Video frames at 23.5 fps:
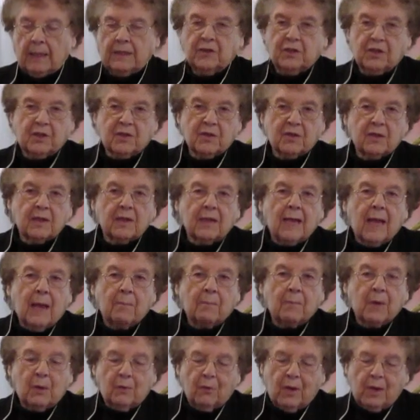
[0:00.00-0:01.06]
just
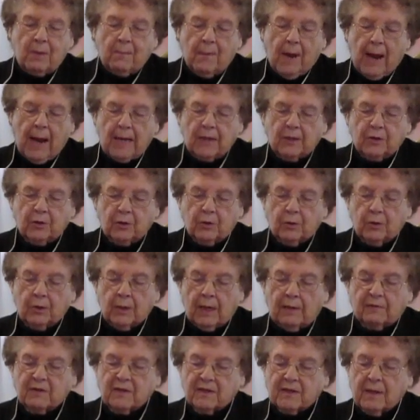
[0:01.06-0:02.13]
let me remind you
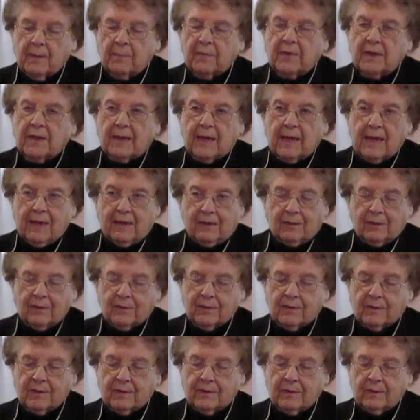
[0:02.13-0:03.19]
of something
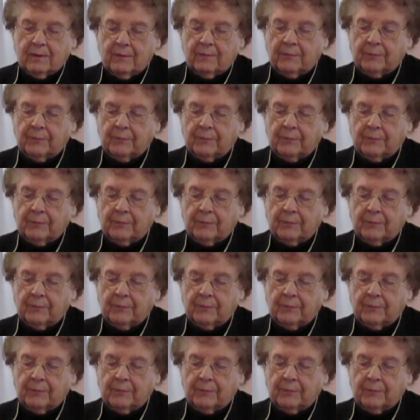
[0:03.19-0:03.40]
else.